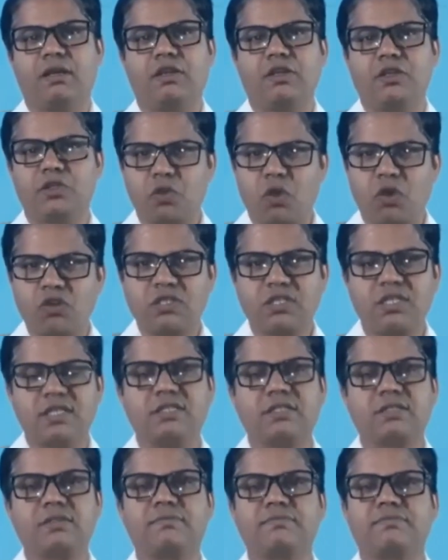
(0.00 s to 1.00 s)

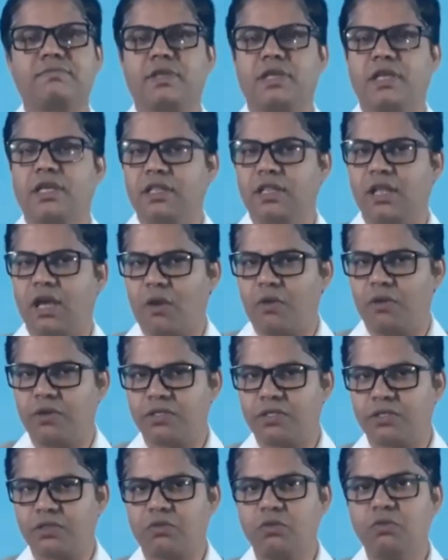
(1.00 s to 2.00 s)
resources in our
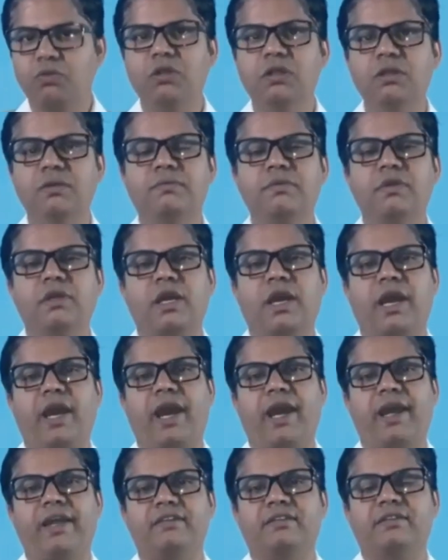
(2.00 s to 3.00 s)
school
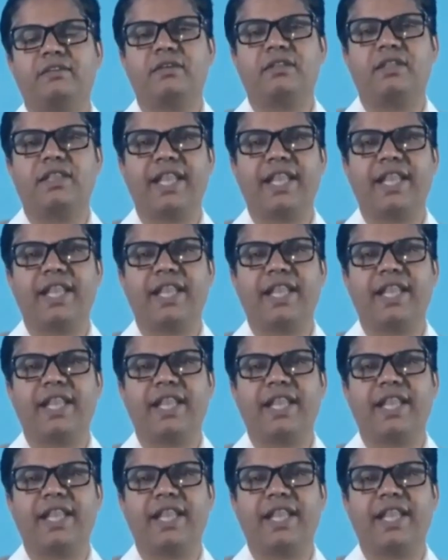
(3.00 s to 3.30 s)
and